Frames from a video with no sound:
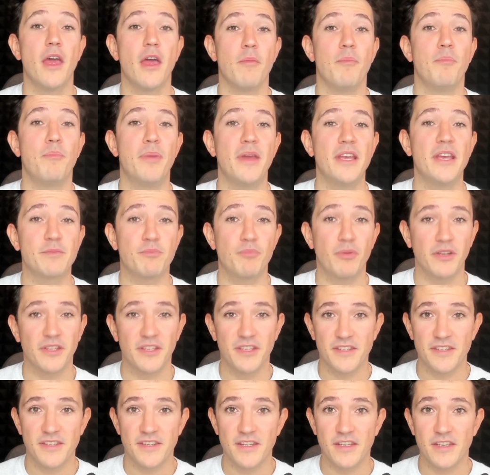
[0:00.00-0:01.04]
best
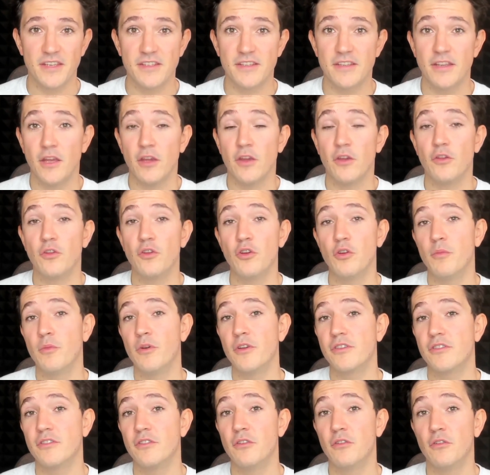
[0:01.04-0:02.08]
practices you
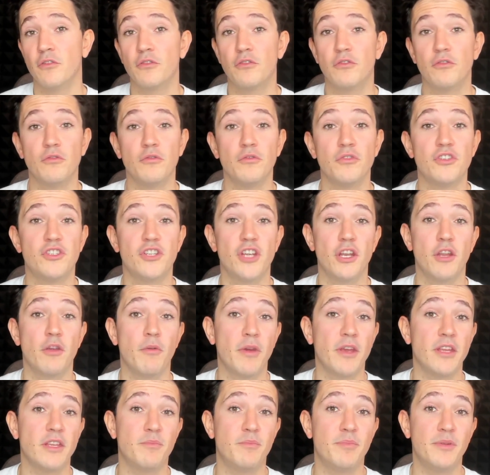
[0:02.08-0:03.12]
must know to
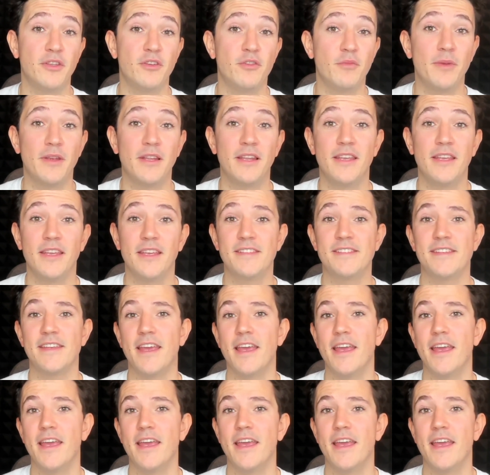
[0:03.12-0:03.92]
generate B2B leads